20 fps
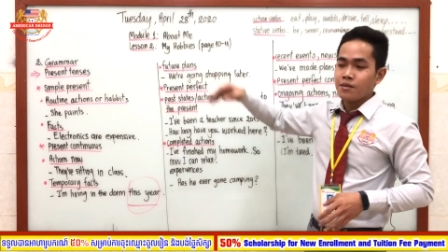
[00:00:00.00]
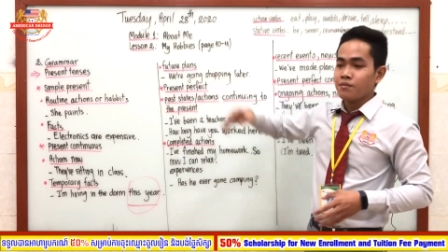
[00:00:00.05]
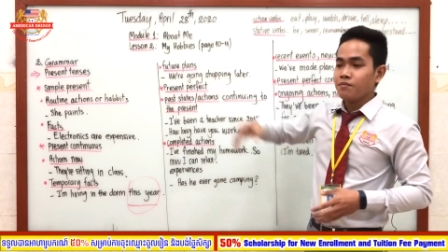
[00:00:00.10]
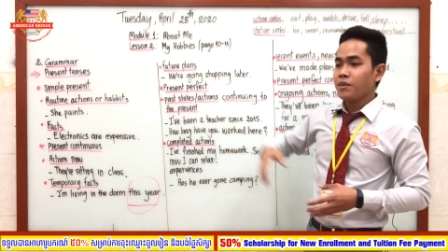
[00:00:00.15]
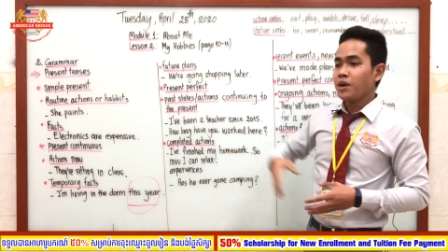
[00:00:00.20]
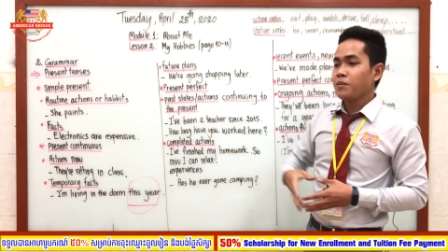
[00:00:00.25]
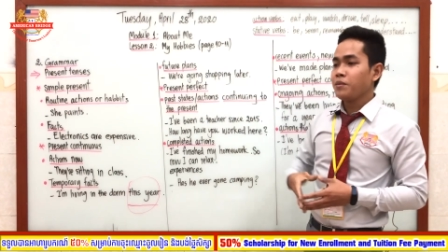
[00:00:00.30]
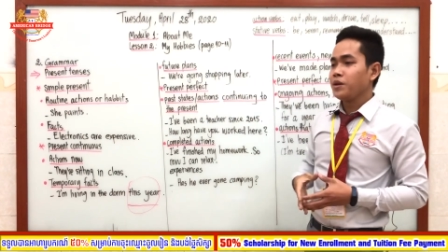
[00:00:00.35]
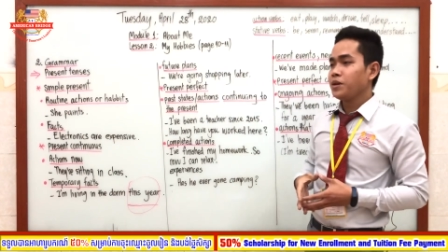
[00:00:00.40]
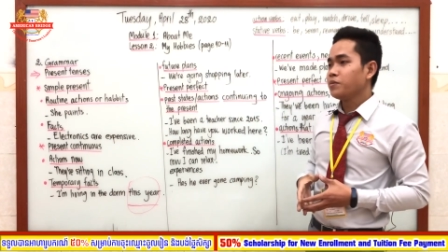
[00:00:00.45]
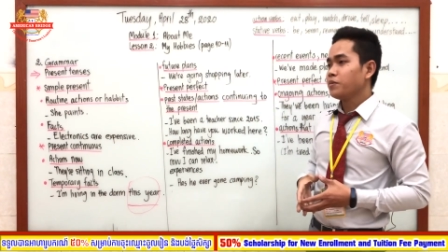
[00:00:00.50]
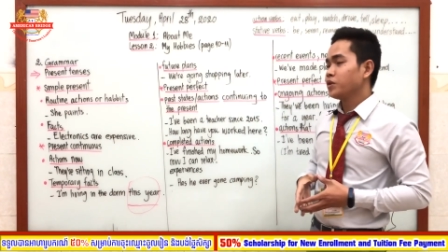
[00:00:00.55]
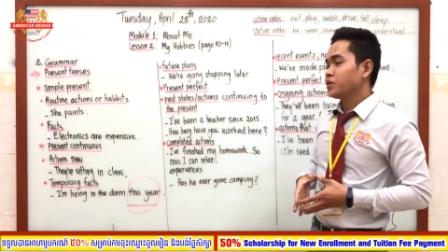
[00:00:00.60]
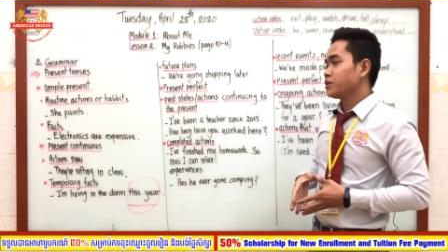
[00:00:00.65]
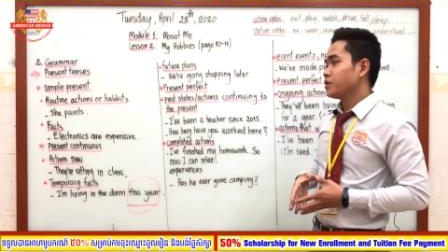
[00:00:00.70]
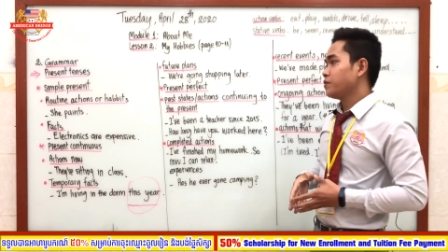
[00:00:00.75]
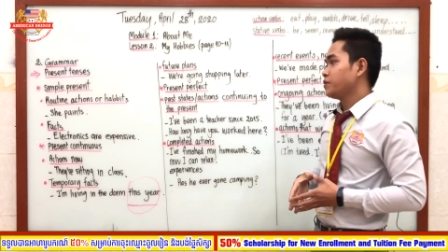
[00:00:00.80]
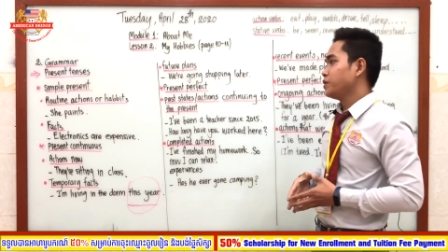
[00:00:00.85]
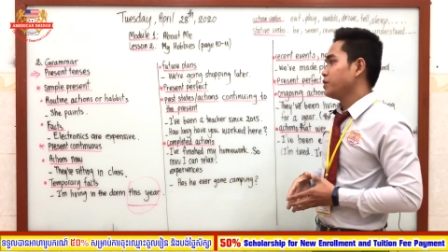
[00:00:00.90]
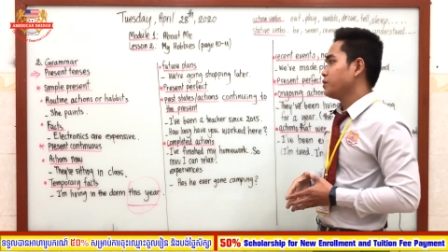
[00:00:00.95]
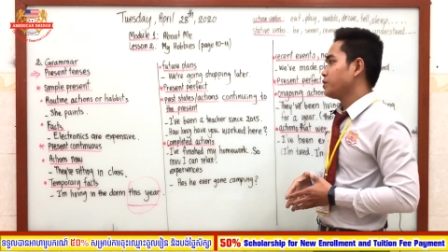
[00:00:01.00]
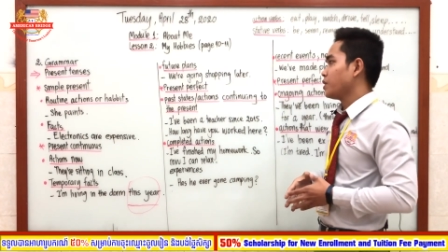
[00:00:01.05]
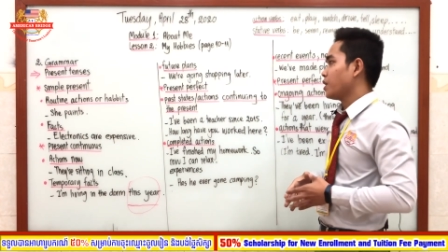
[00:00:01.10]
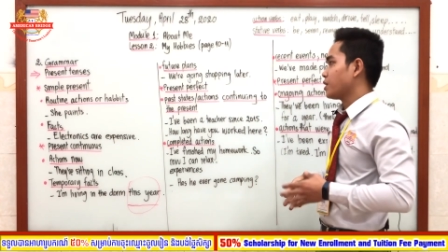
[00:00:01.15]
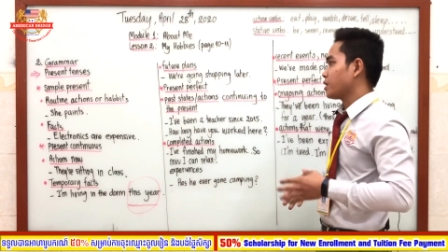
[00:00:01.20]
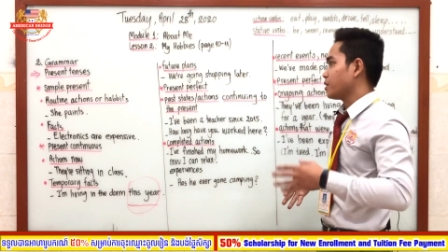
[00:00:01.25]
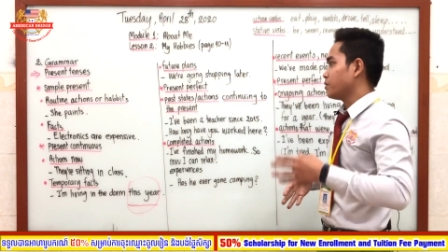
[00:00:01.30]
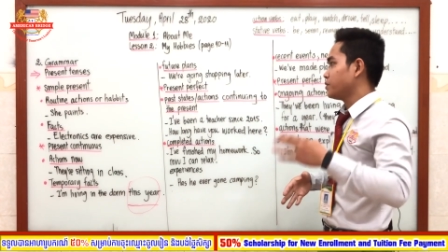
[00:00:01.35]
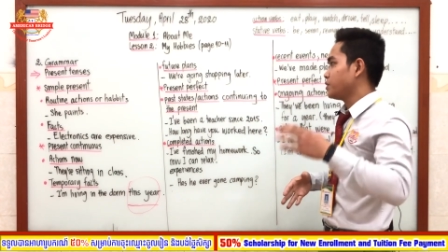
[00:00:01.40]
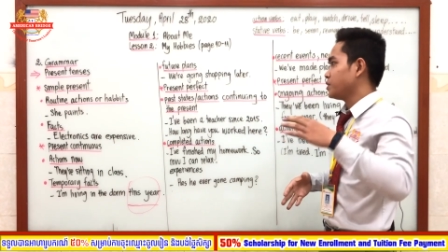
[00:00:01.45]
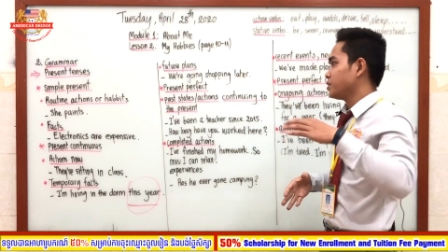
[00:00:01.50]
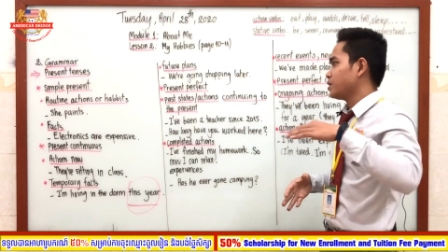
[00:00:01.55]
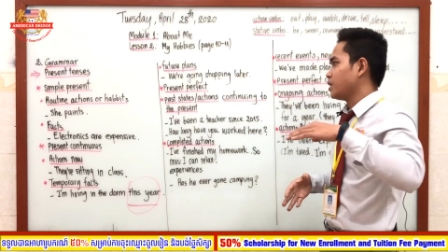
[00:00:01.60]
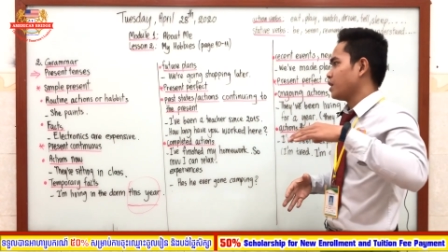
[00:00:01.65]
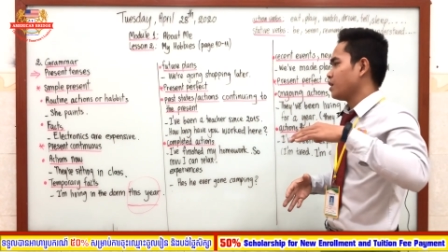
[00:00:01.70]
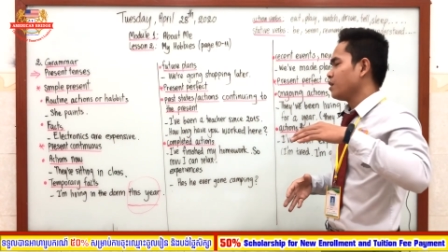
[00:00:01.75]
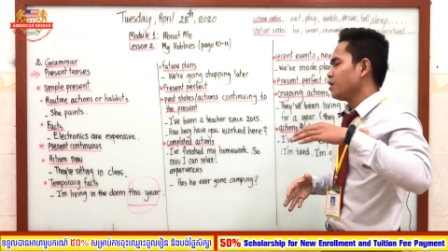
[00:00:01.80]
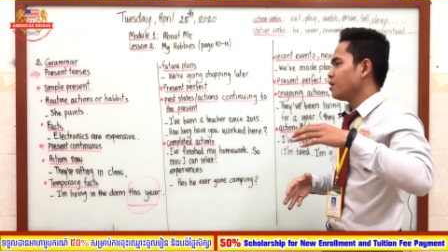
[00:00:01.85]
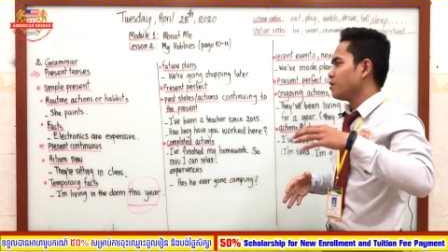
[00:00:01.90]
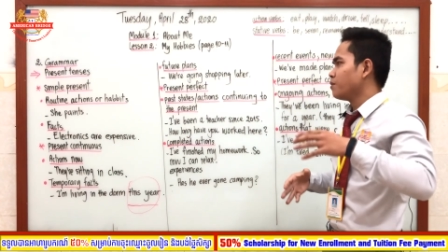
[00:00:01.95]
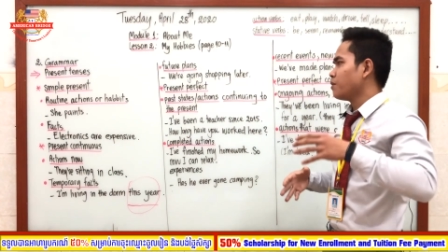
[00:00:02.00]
Maybe most of you got confused, like, hey,